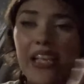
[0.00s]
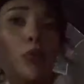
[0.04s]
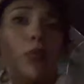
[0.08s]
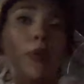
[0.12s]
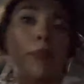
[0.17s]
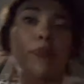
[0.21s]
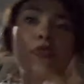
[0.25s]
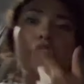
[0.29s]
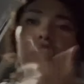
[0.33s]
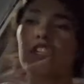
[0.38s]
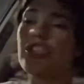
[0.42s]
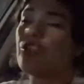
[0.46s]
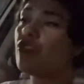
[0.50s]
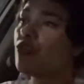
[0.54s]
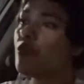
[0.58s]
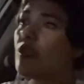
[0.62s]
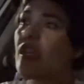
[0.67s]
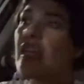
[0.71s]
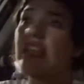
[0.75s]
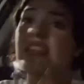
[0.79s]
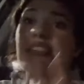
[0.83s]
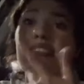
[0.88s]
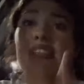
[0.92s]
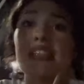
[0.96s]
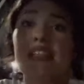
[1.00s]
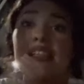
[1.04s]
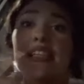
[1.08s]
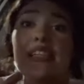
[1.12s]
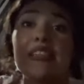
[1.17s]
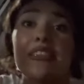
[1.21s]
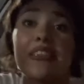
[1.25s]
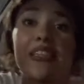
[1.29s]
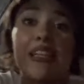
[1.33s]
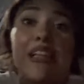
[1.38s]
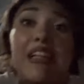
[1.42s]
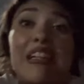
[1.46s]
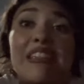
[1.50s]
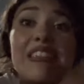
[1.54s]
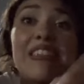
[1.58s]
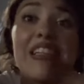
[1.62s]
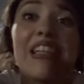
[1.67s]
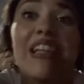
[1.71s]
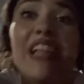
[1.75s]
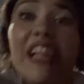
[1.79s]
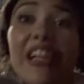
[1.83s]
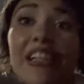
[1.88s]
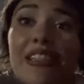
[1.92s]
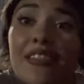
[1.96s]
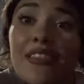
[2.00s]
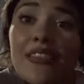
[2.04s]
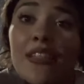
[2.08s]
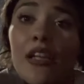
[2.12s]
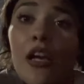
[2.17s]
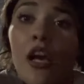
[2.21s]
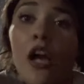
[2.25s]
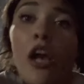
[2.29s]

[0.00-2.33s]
I'm trying to do this and this and this and this.